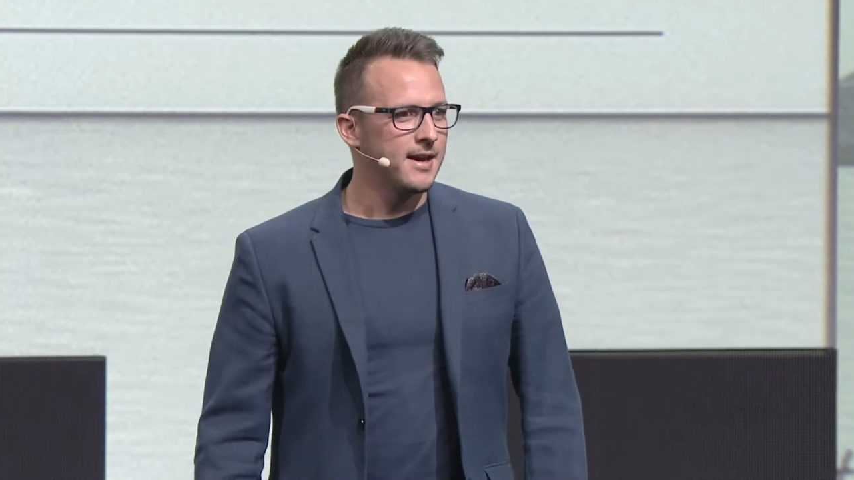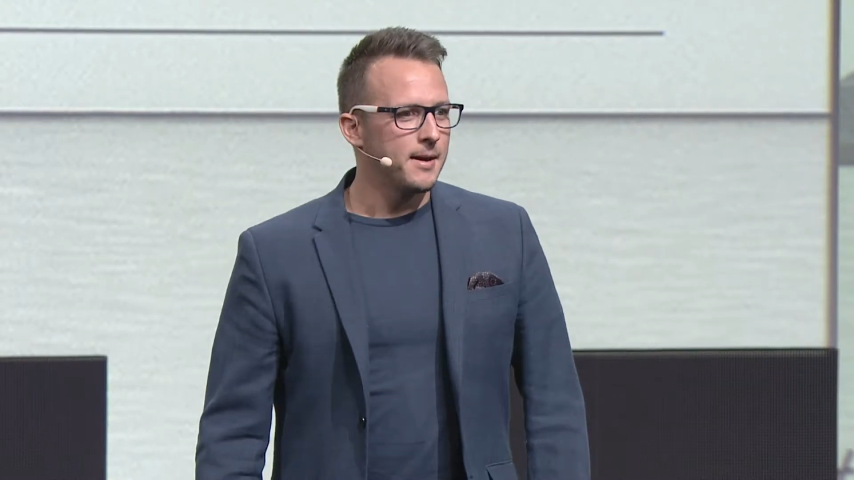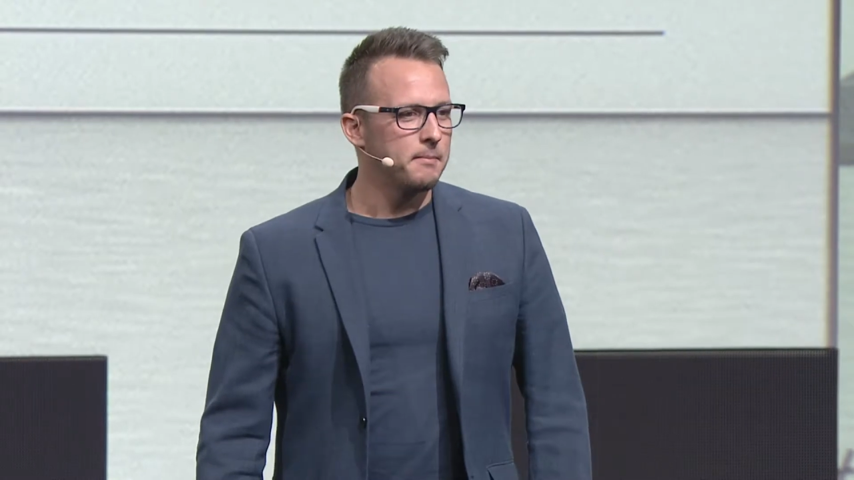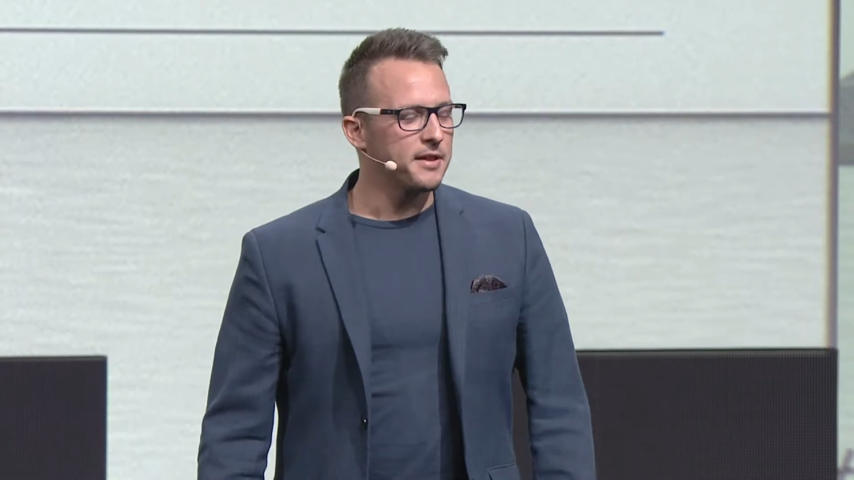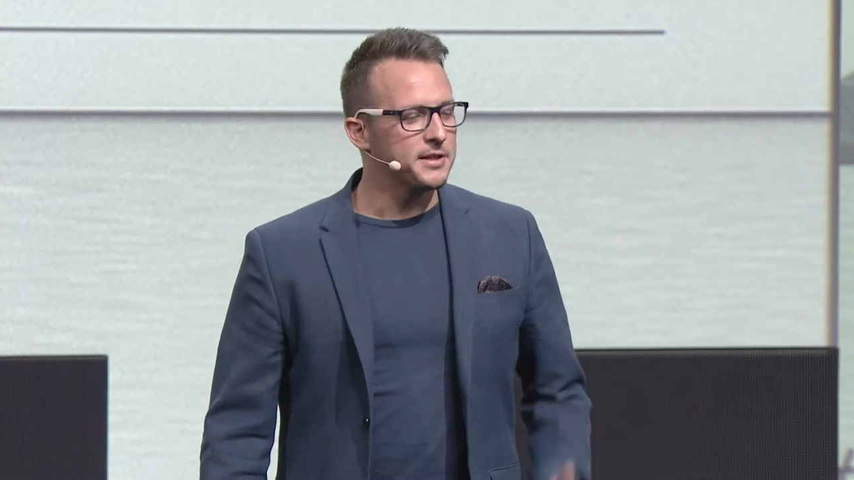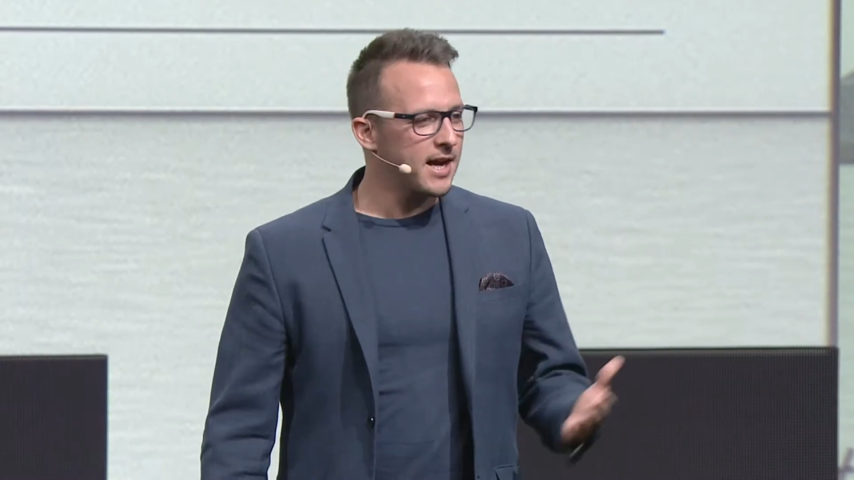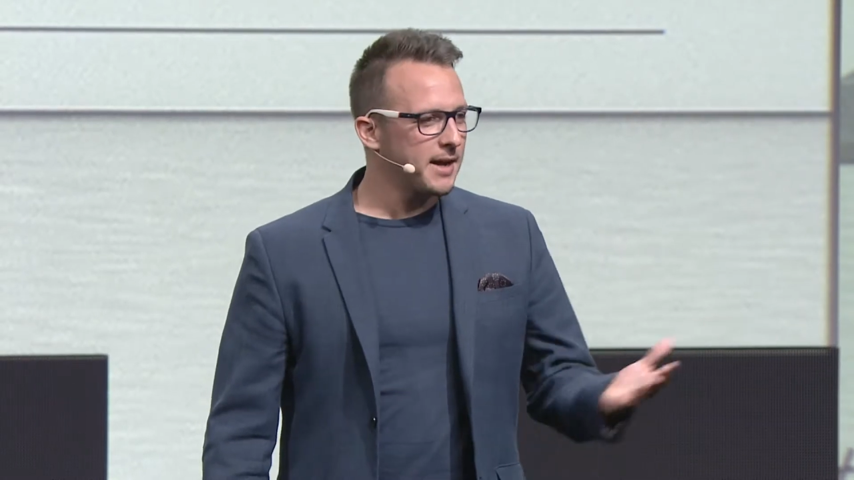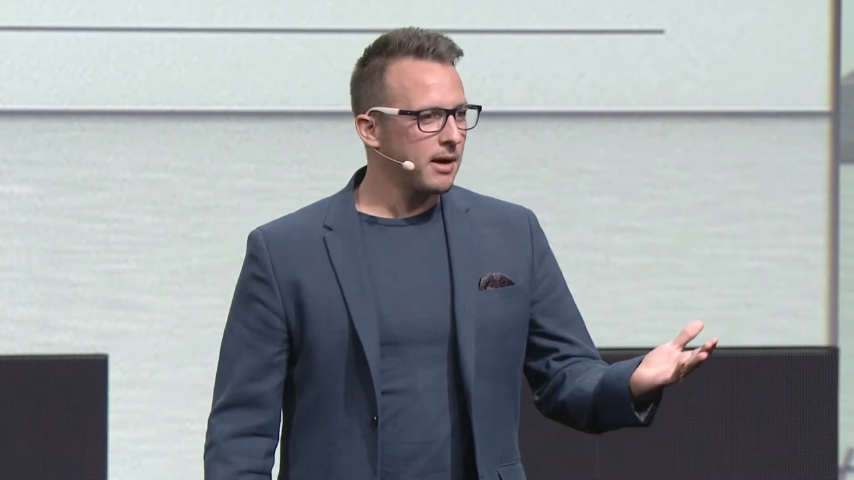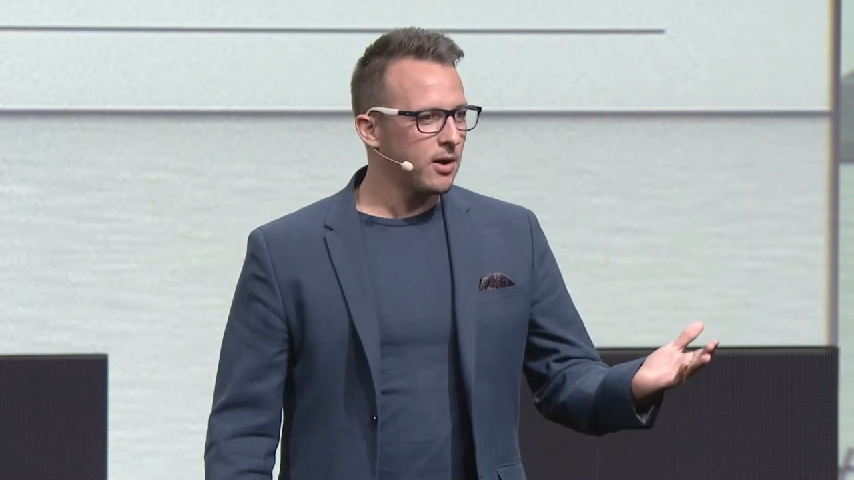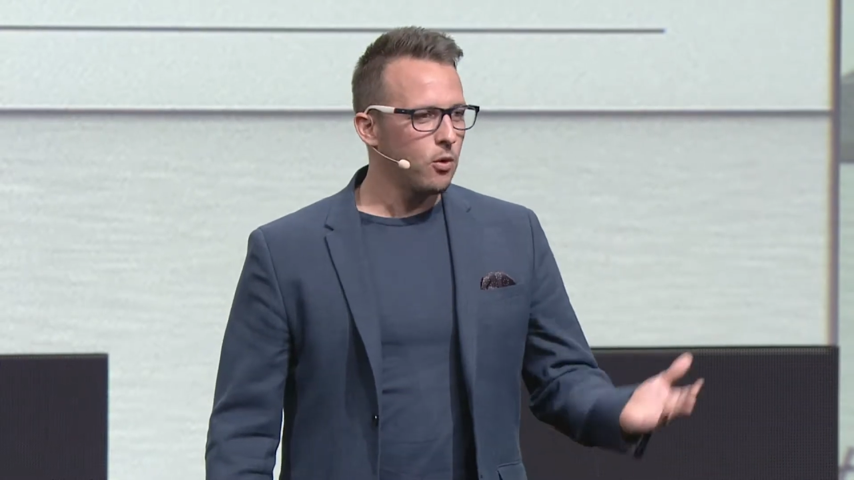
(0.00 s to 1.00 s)
By the
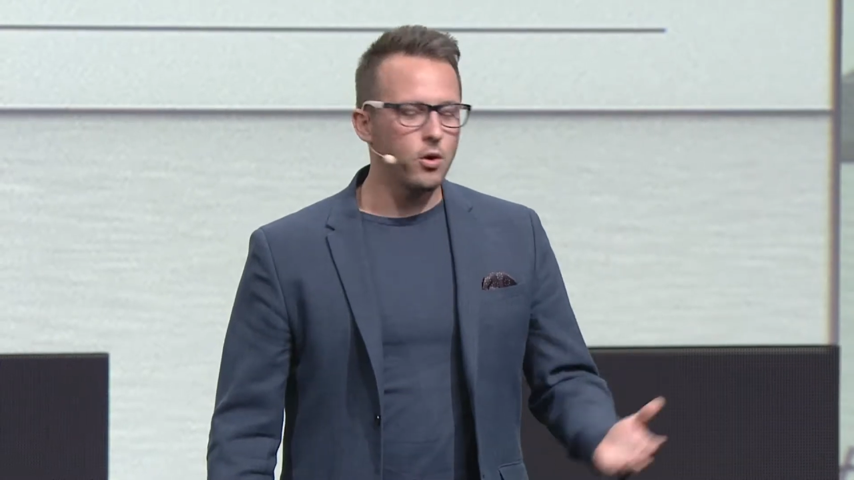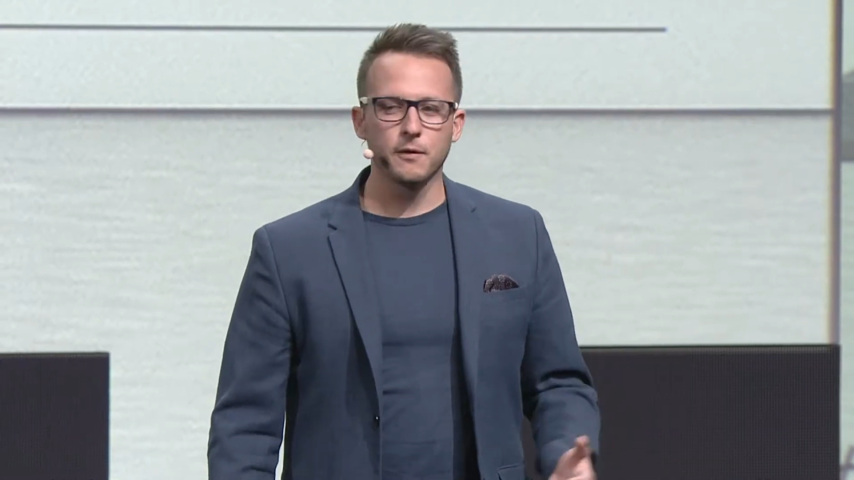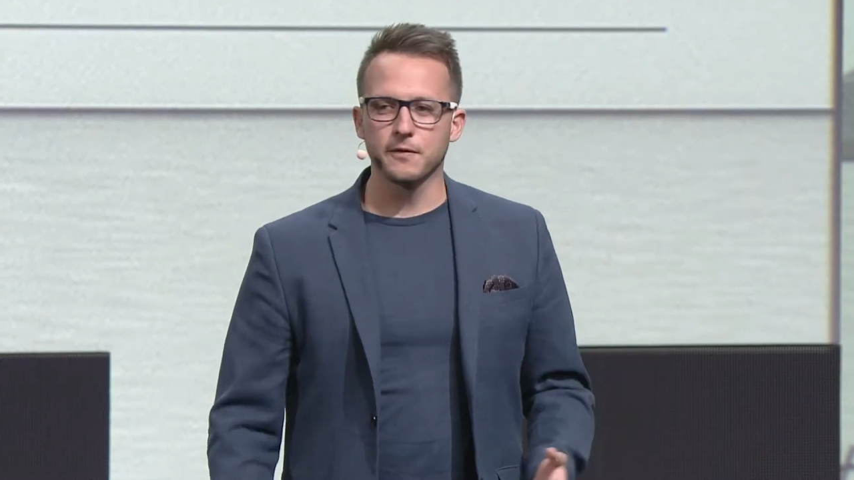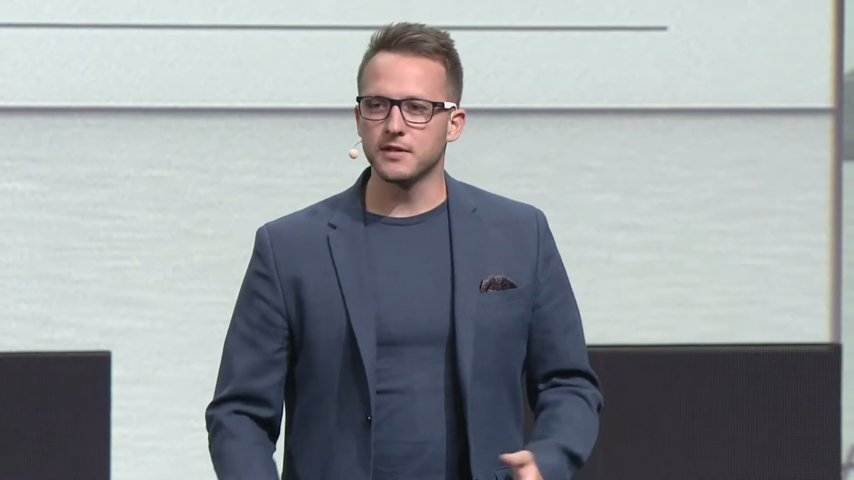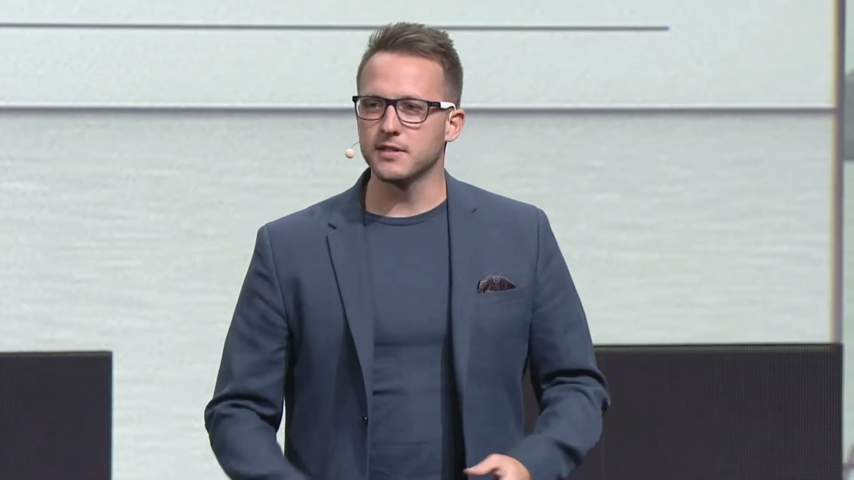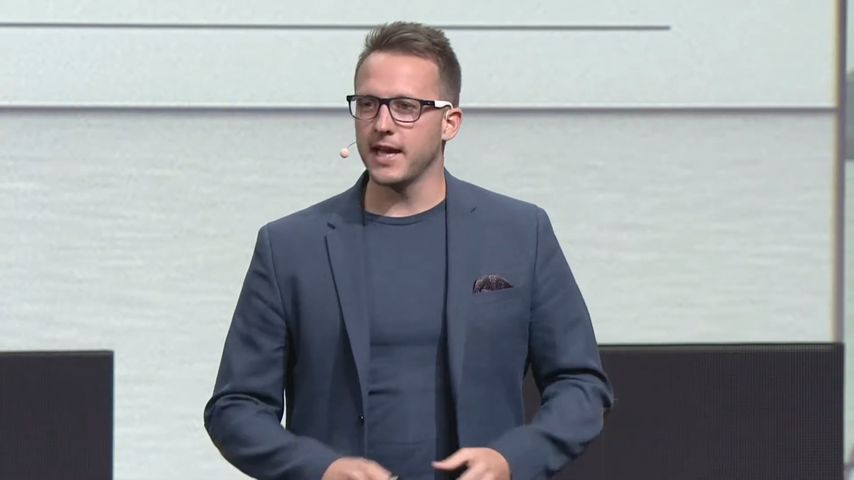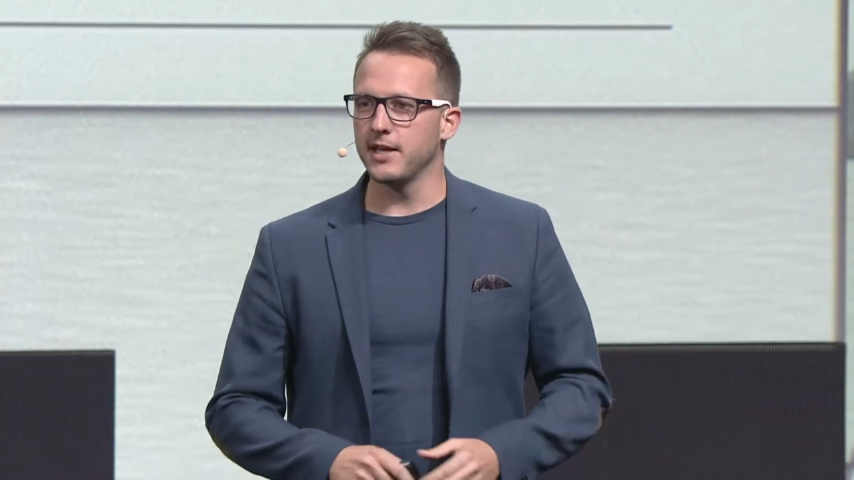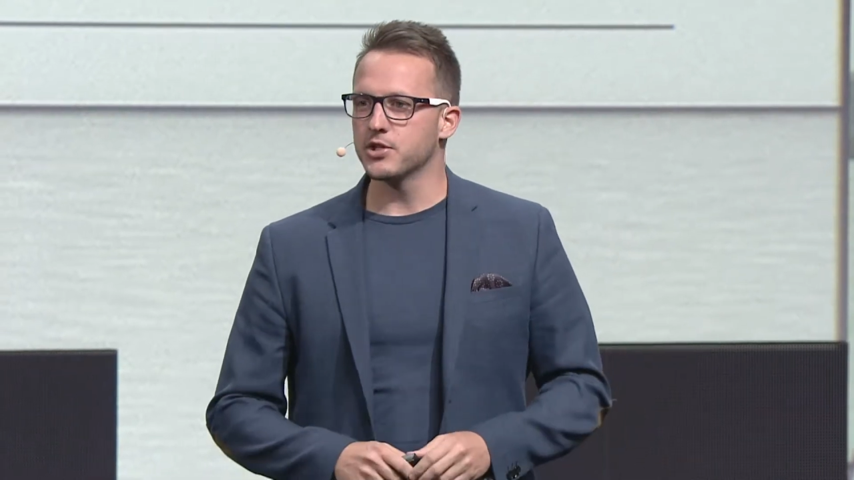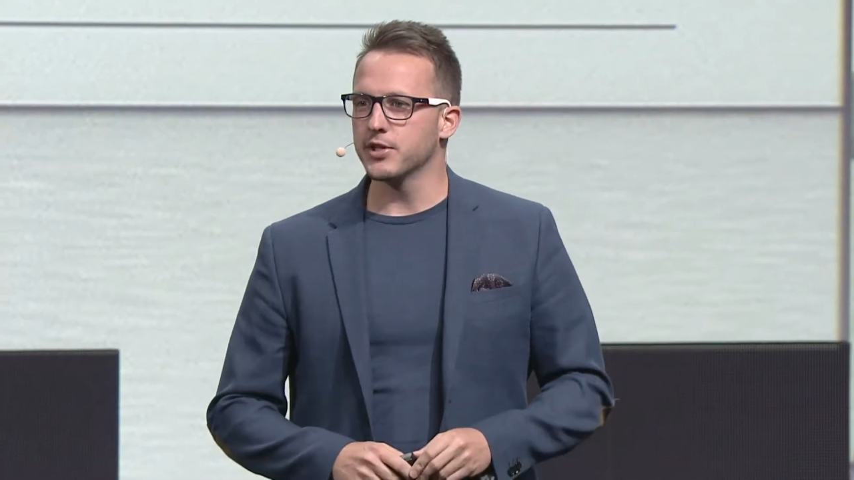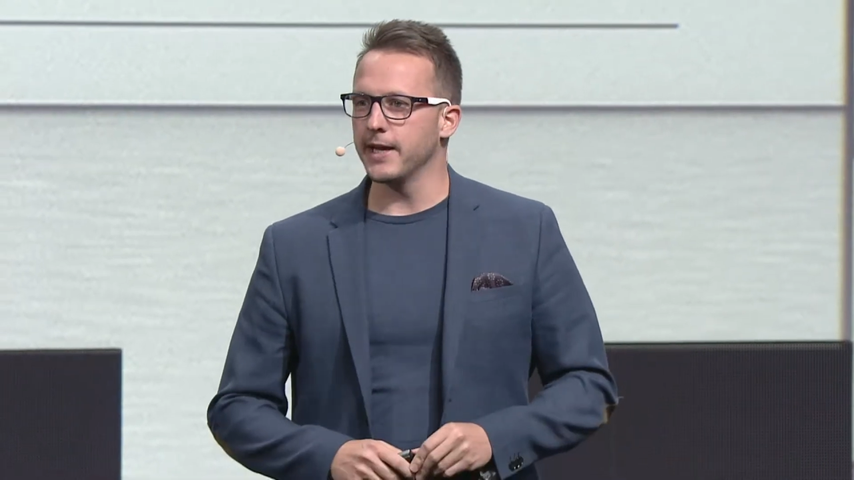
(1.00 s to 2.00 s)
time I walk off the
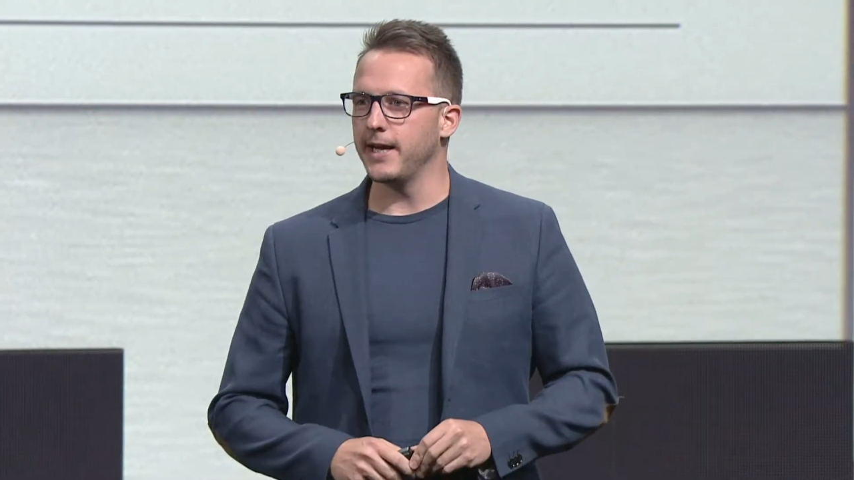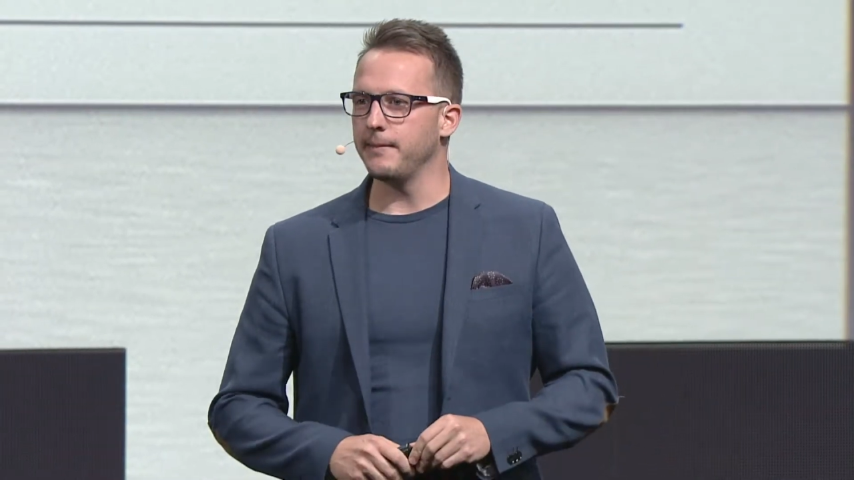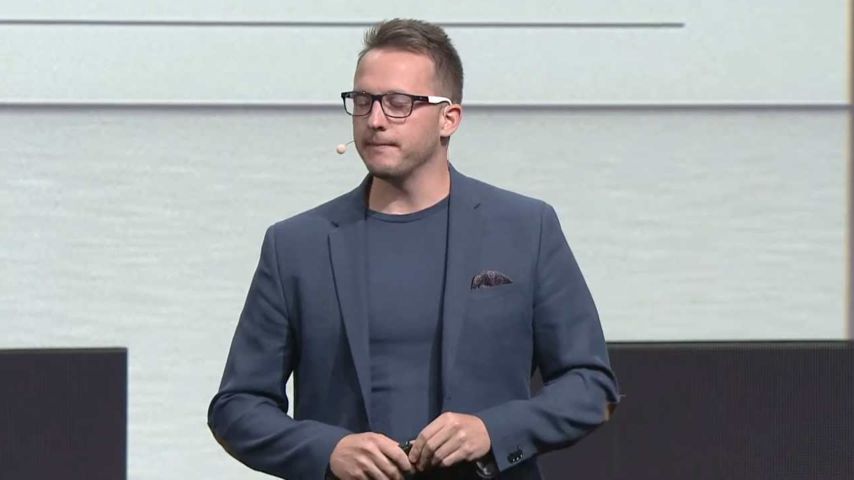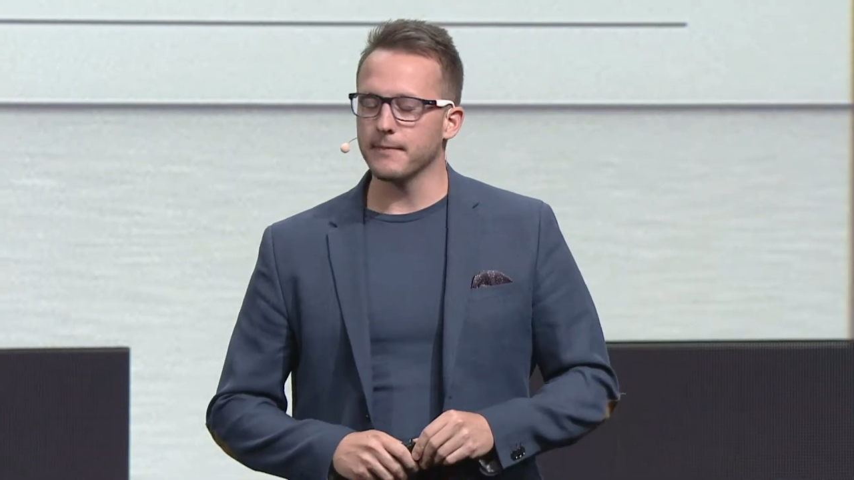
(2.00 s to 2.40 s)
stage today,